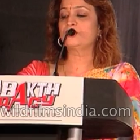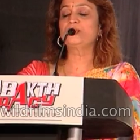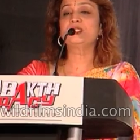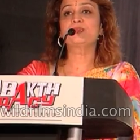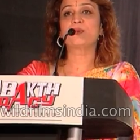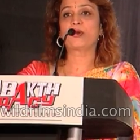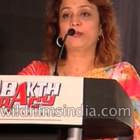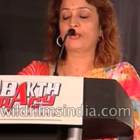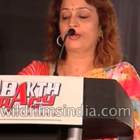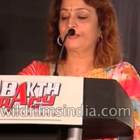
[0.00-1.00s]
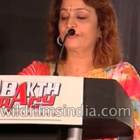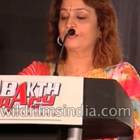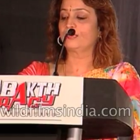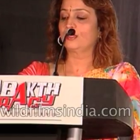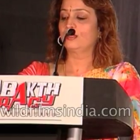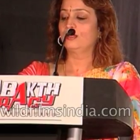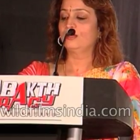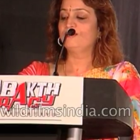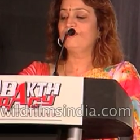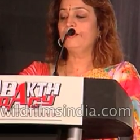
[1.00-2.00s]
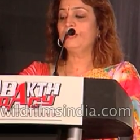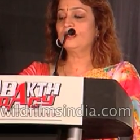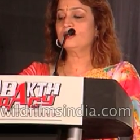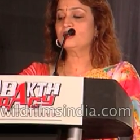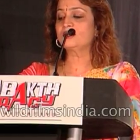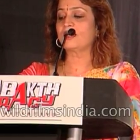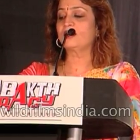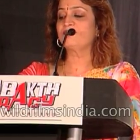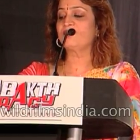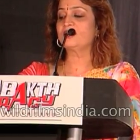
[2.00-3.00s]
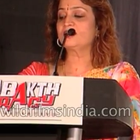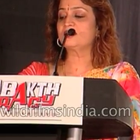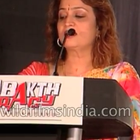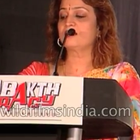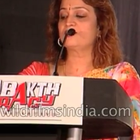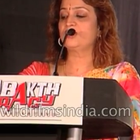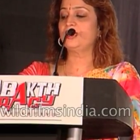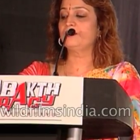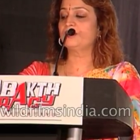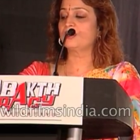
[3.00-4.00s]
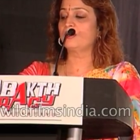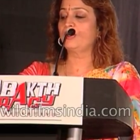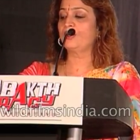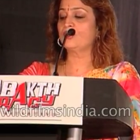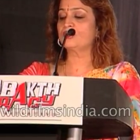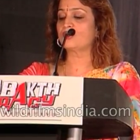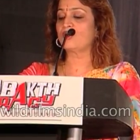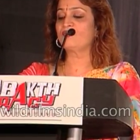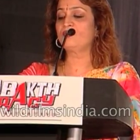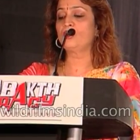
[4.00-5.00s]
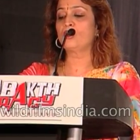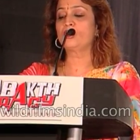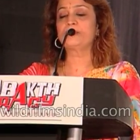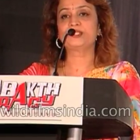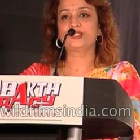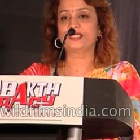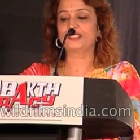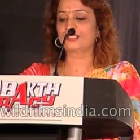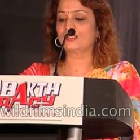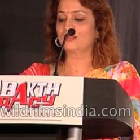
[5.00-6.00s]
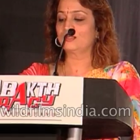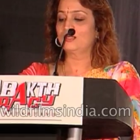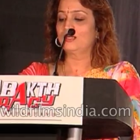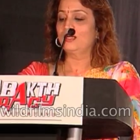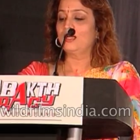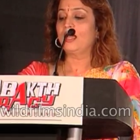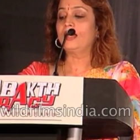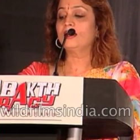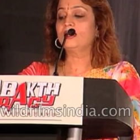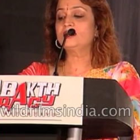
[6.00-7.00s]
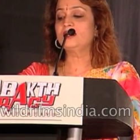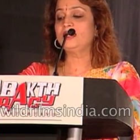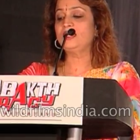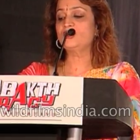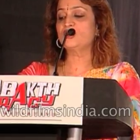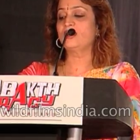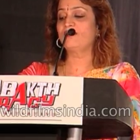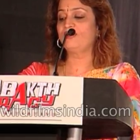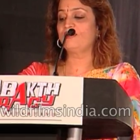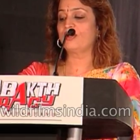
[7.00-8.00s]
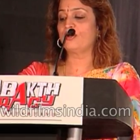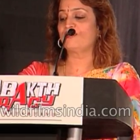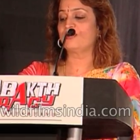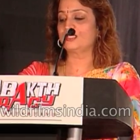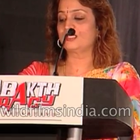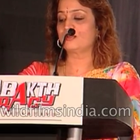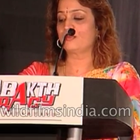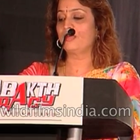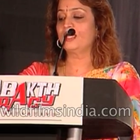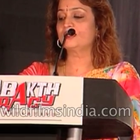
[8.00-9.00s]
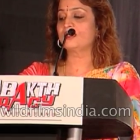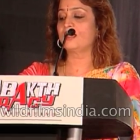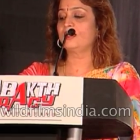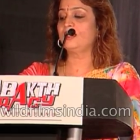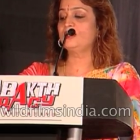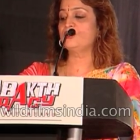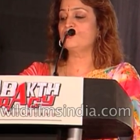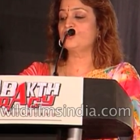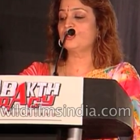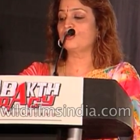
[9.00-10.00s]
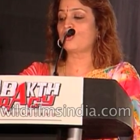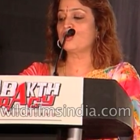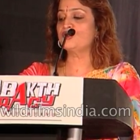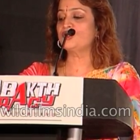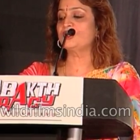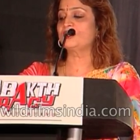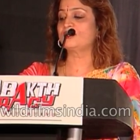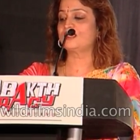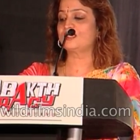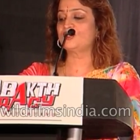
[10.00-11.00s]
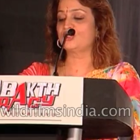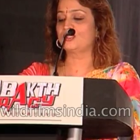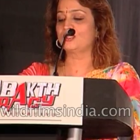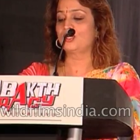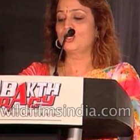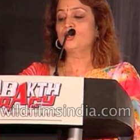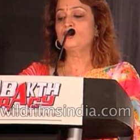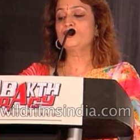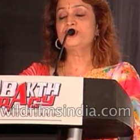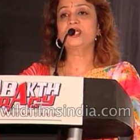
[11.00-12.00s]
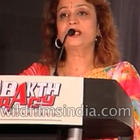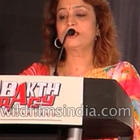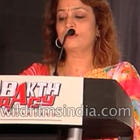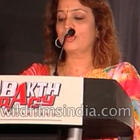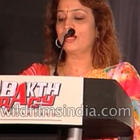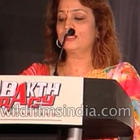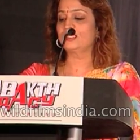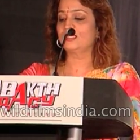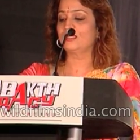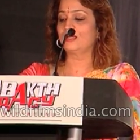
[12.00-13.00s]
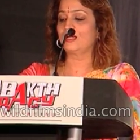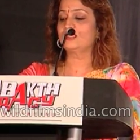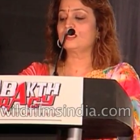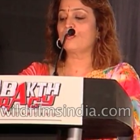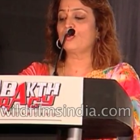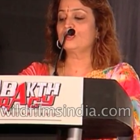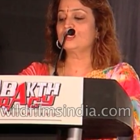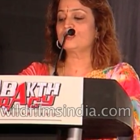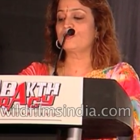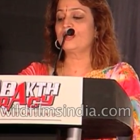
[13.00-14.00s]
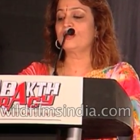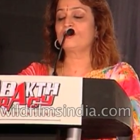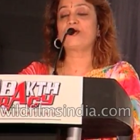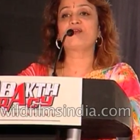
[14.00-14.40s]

to the spot boy. Filmmakers sacrifice their dreams because of lower budgets. And until each and every one of us makes an individual conscious decision to reject piracy and support the spirit